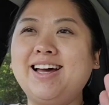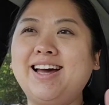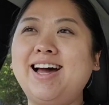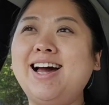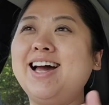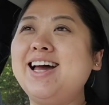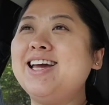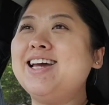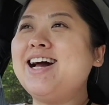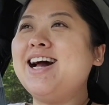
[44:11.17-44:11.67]

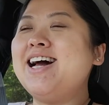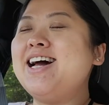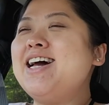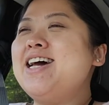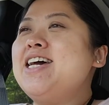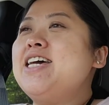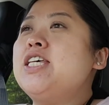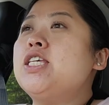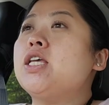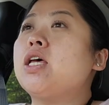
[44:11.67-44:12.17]
Hi
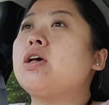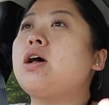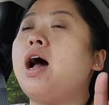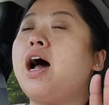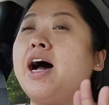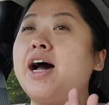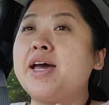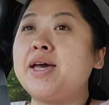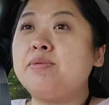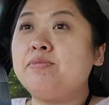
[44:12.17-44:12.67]
guys,
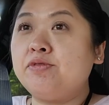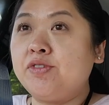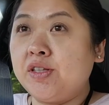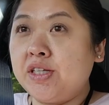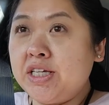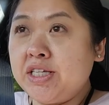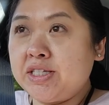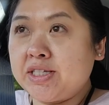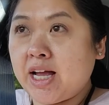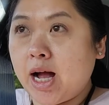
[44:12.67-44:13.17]
I am
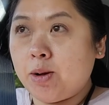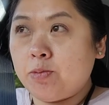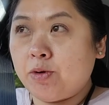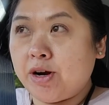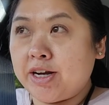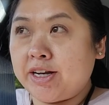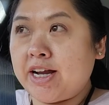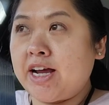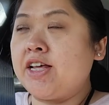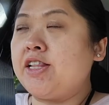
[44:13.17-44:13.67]
fully stopped
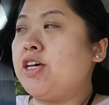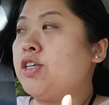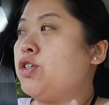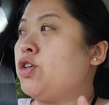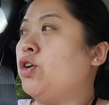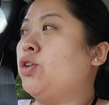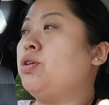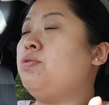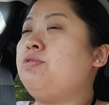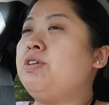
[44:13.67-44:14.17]
right now. That's
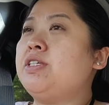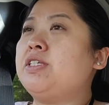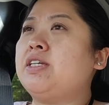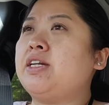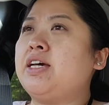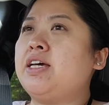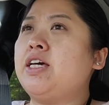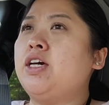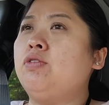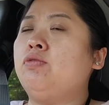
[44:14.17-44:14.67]
the only reason
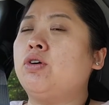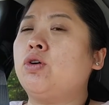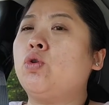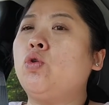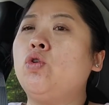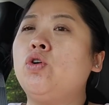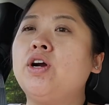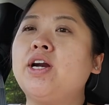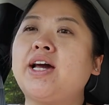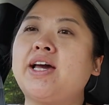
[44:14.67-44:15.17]
I hit
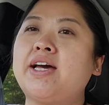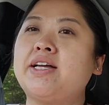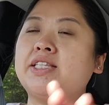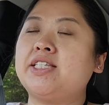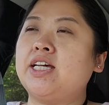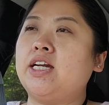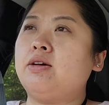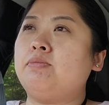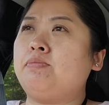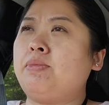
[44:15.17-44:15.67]
record. I had
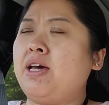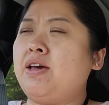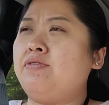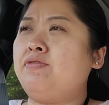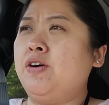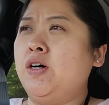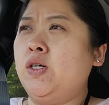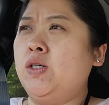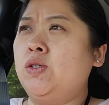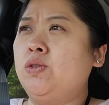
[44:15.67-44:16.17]
set up my
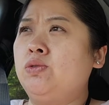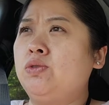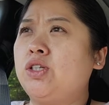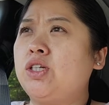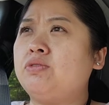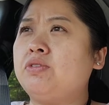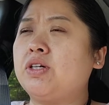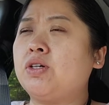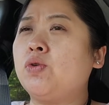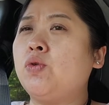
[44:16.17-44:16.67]
phone
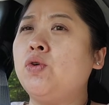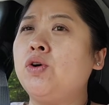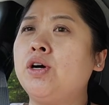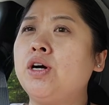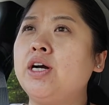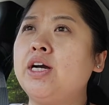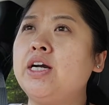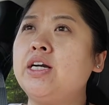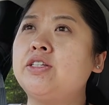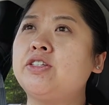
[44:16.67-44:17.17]
to
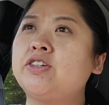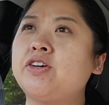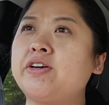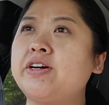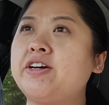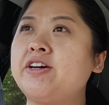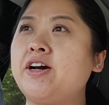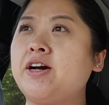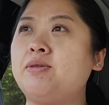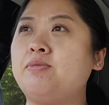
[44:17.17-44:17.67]
record.
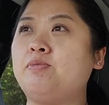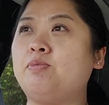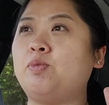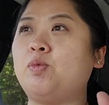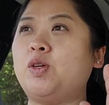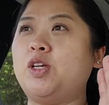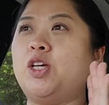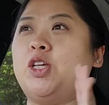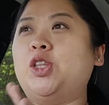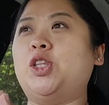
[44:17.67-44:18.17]
Sorry, I'm
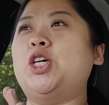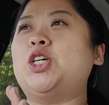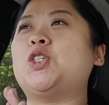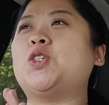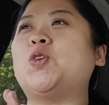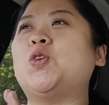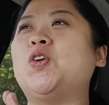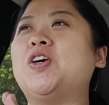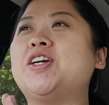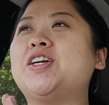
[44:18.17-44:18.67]
in this
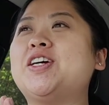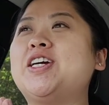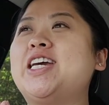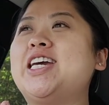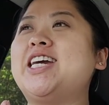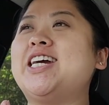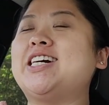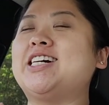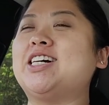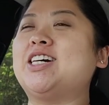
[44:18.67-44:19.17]
corner
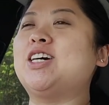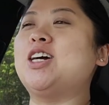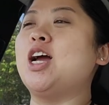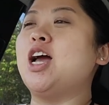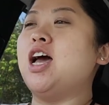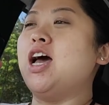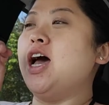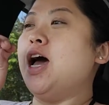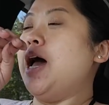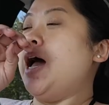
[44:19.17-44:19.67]
here.
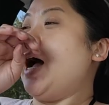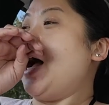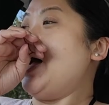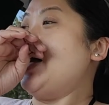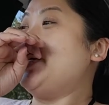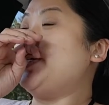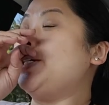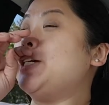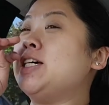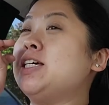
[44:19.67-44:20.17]

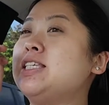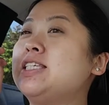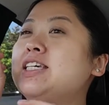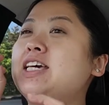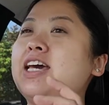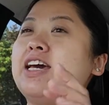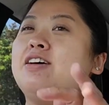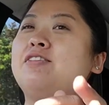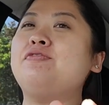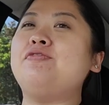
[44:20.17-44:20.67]
I just
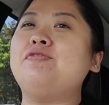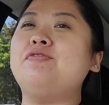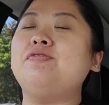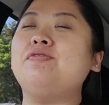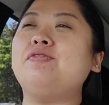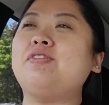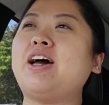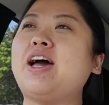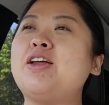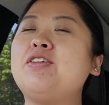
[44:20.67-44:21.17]
can't
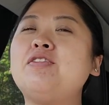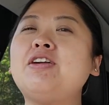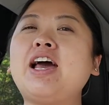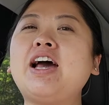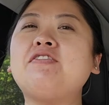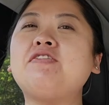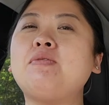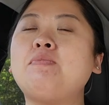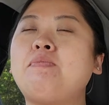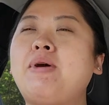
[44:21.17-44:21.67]
I don't
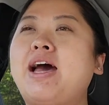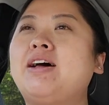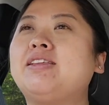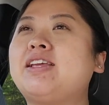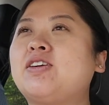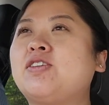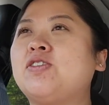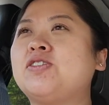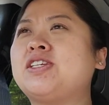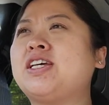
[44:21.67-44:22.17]
have a mount
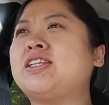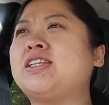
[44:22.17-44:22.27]
that goes